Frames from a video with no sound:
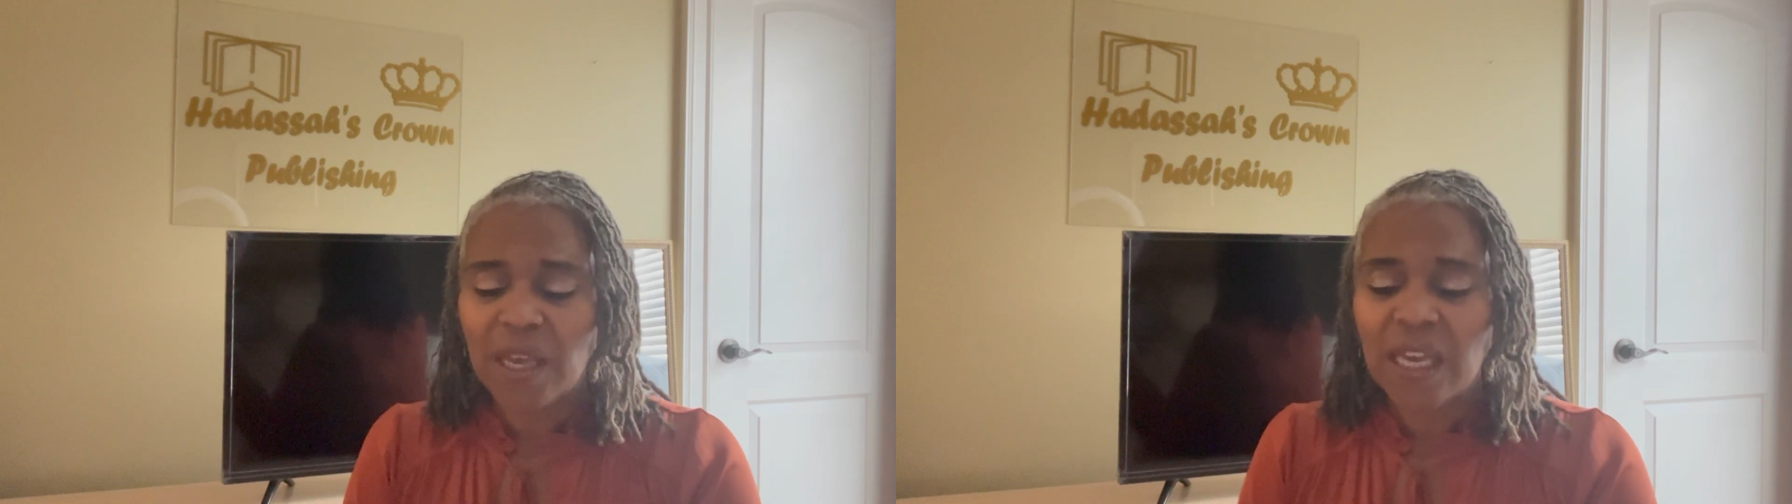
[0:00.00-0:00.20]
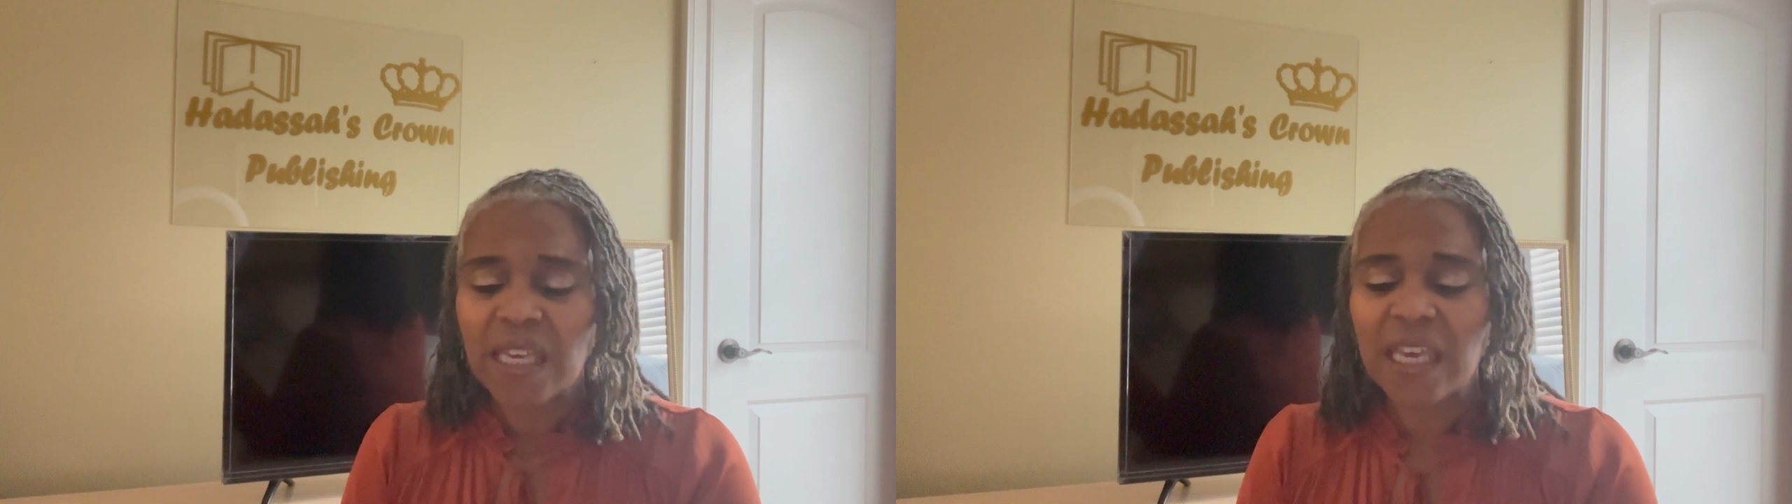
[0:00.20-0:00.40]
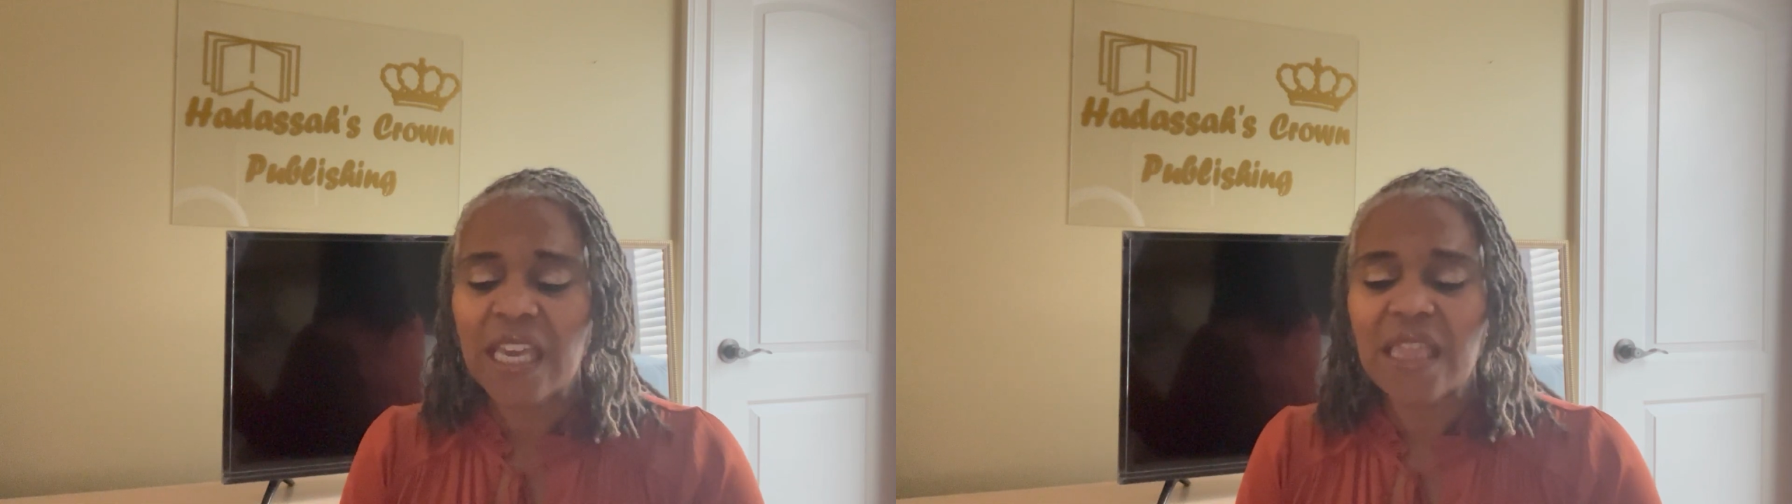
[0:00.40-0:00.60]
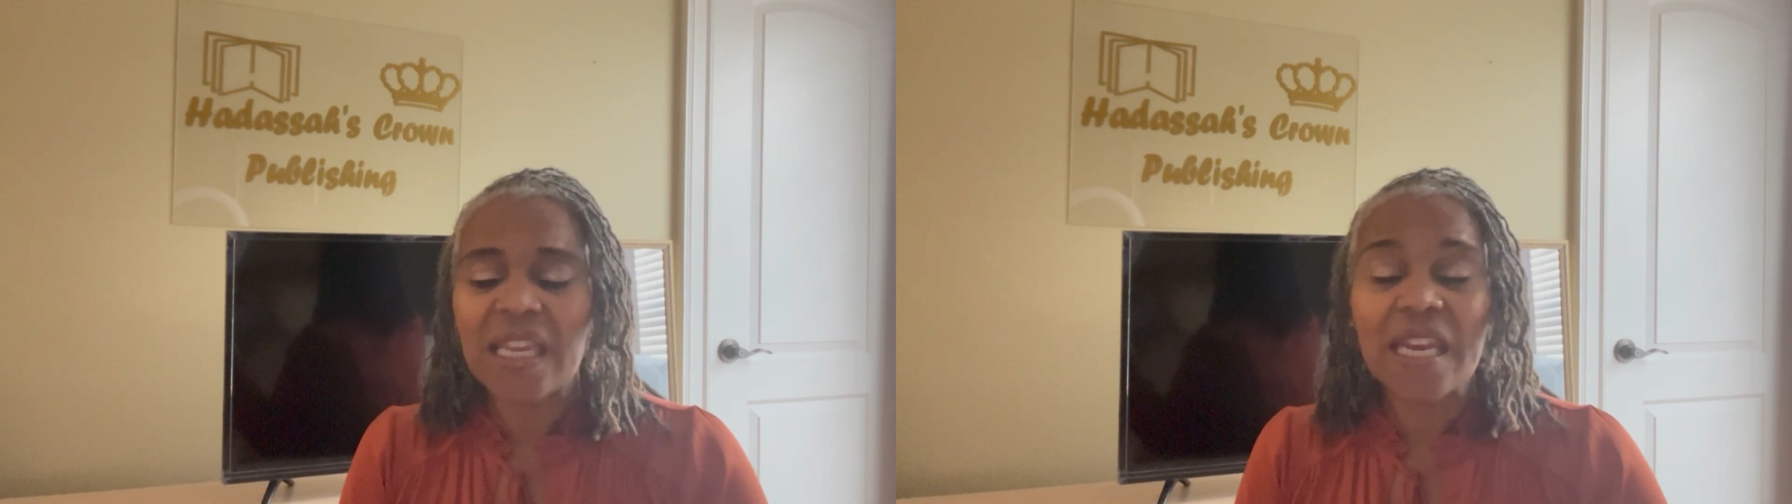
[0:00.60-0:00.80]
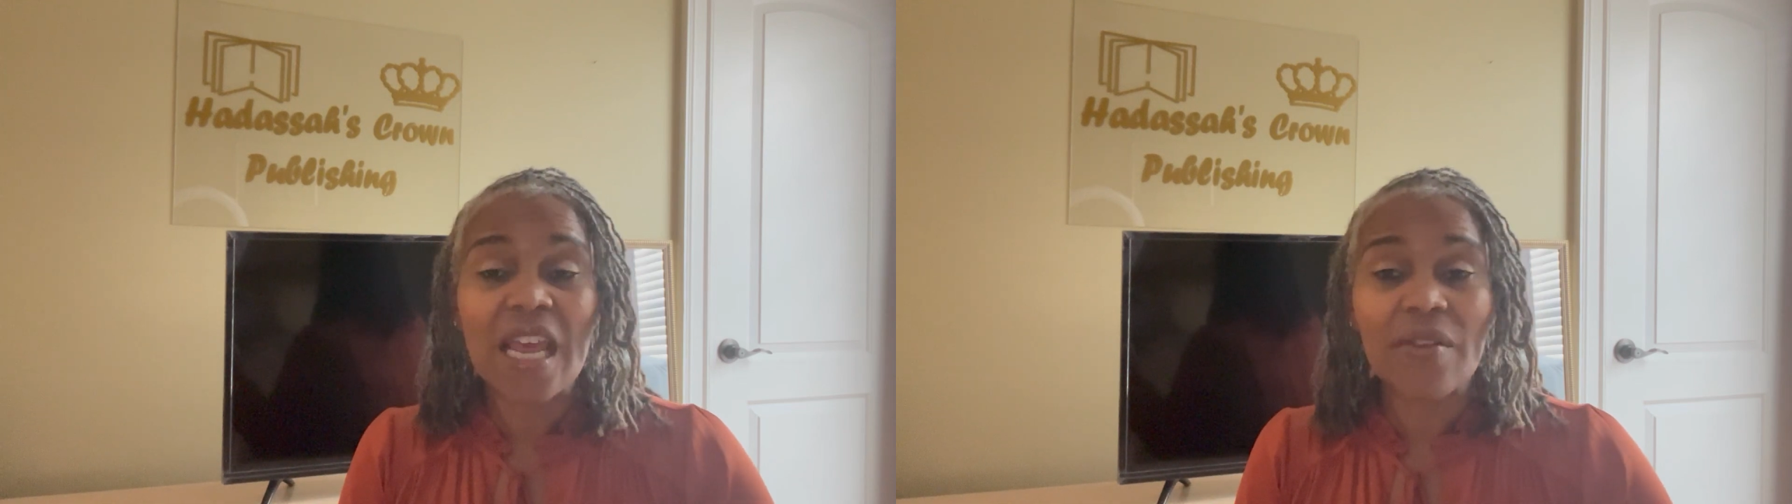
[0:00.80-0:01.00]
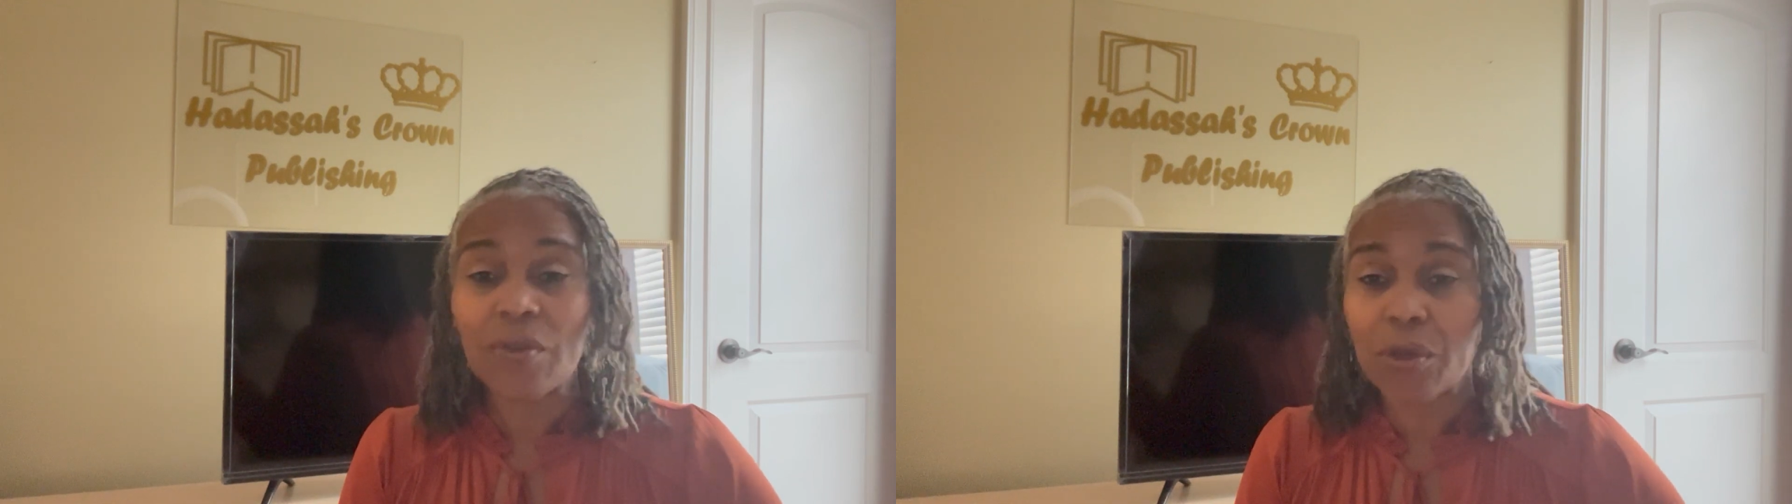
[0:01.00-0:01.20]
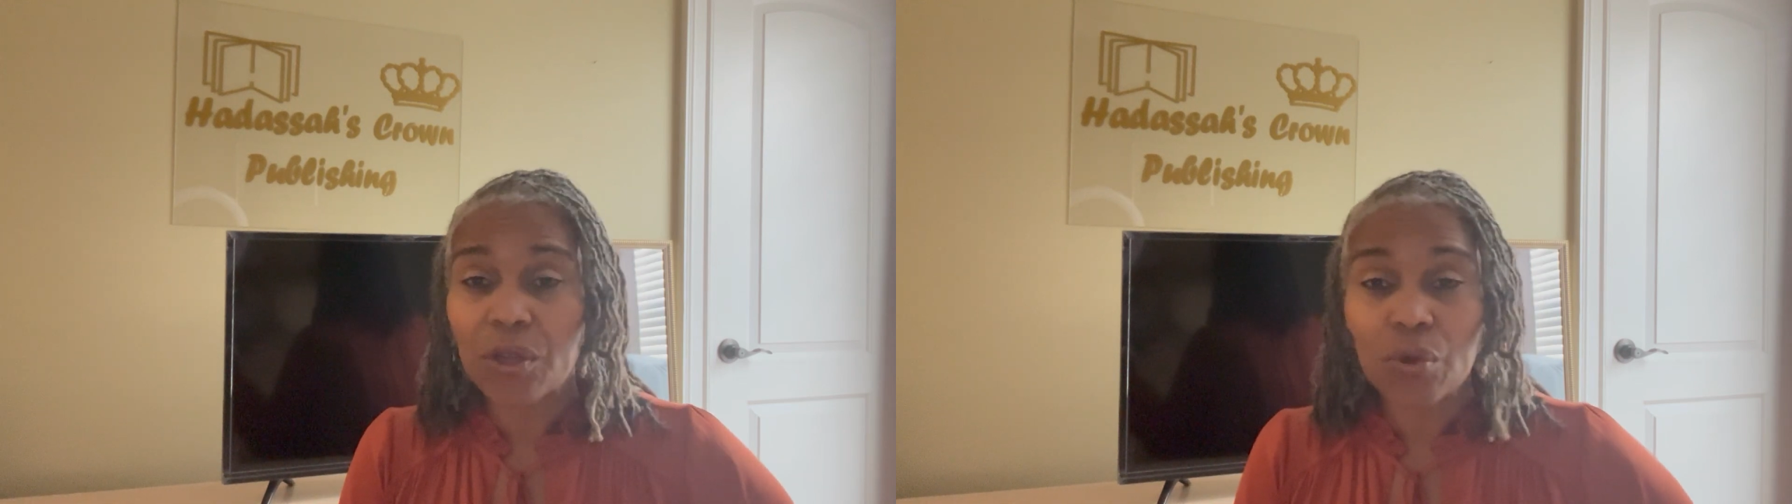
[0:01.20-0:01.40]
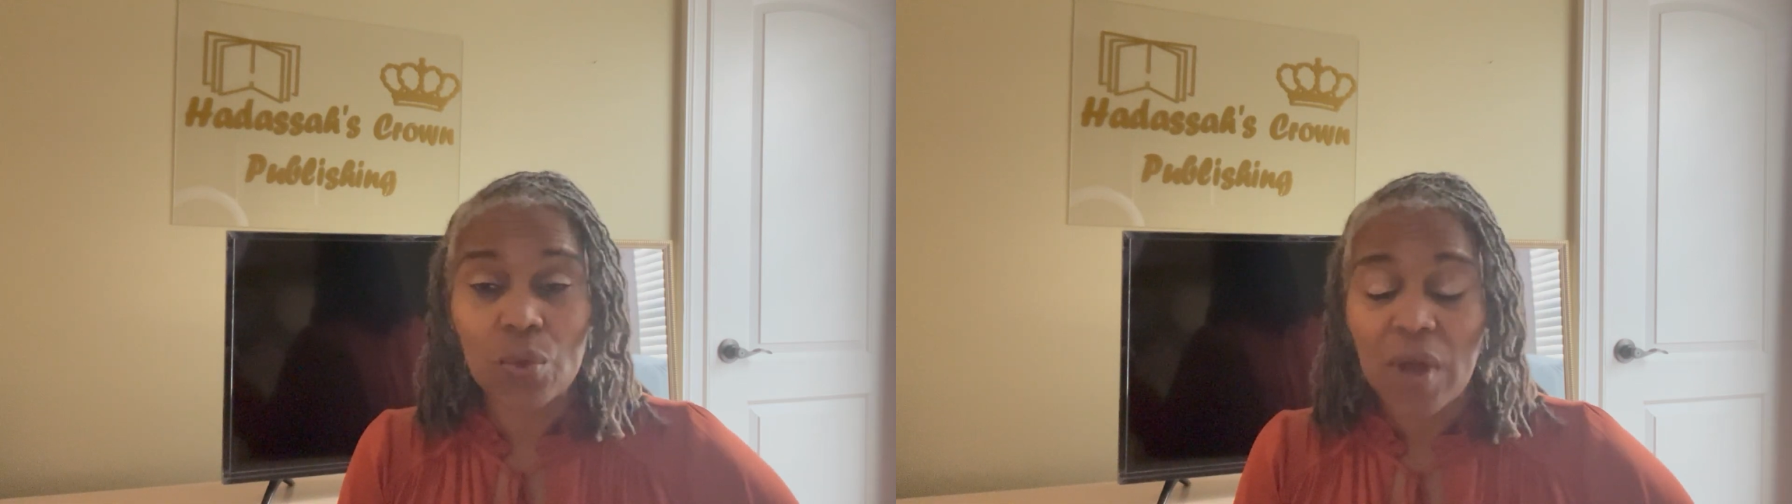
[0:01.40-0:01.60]
Keith never
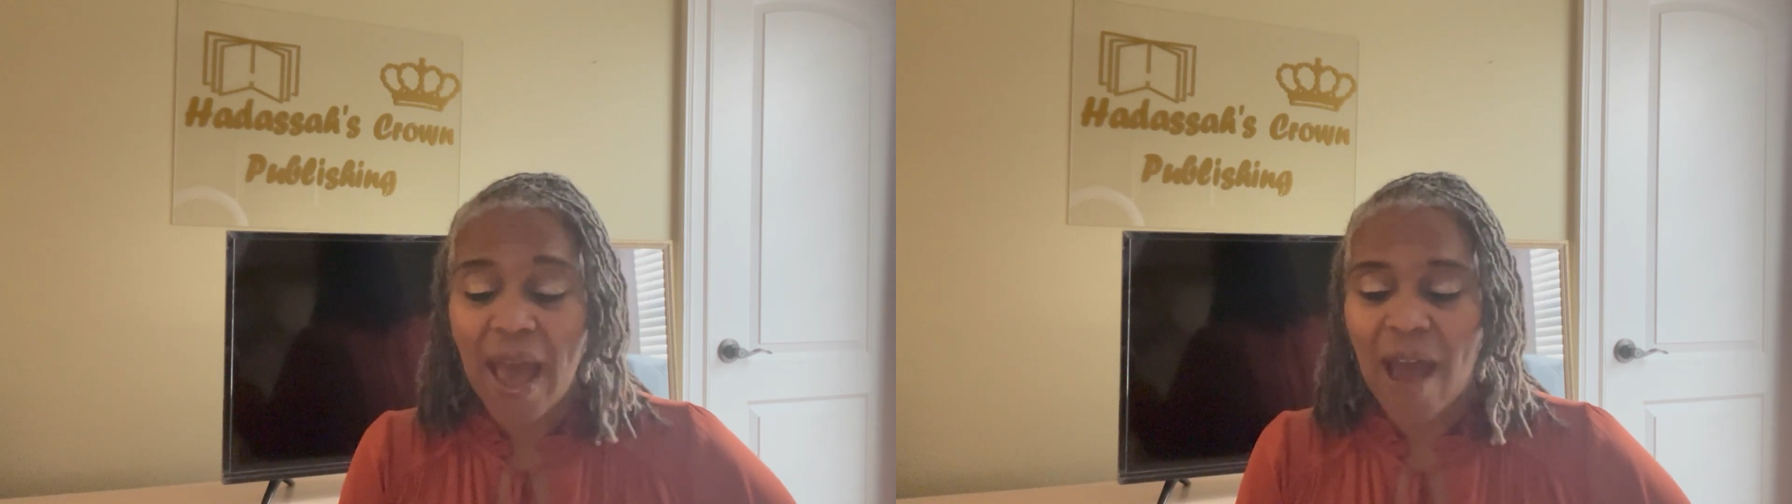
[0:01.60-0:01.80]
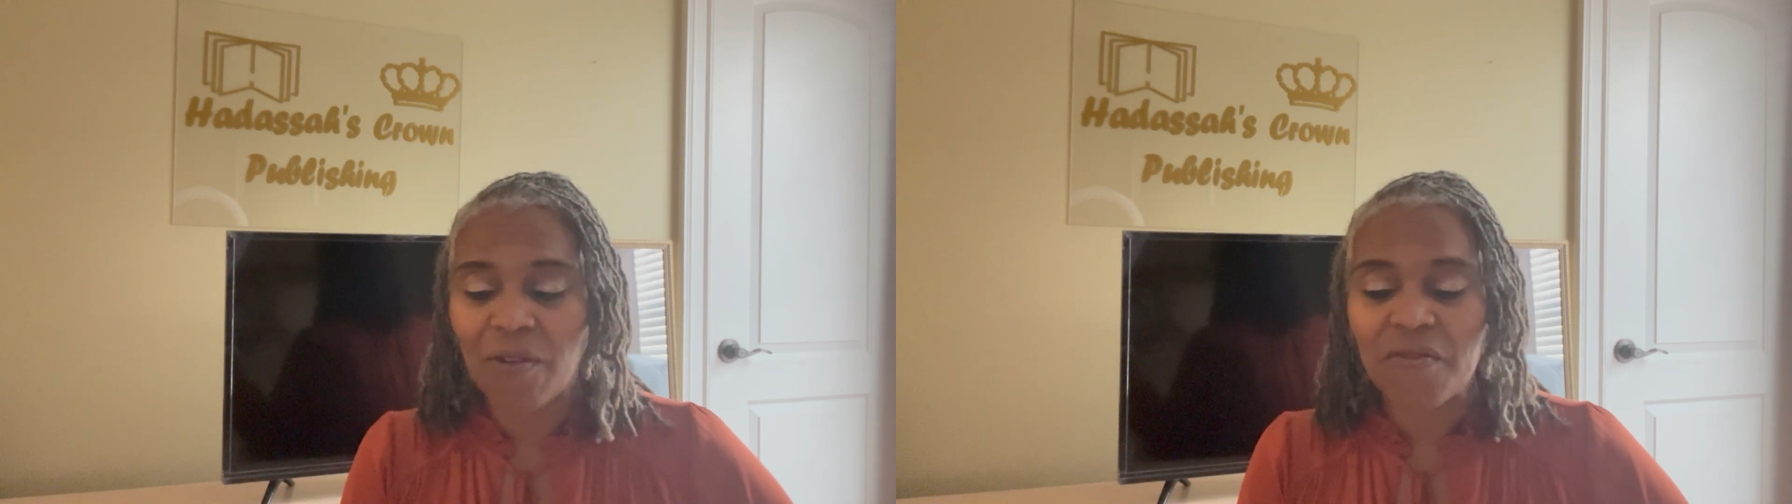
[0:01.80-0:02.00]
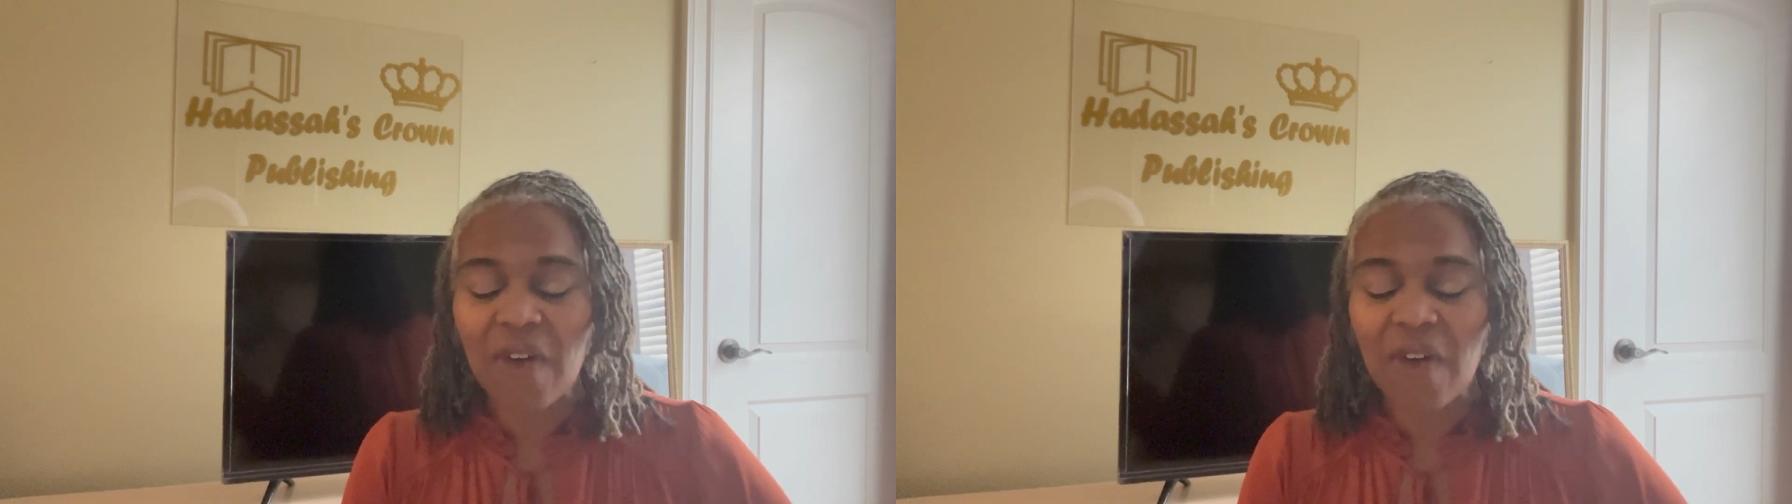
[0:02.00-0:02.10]
knew how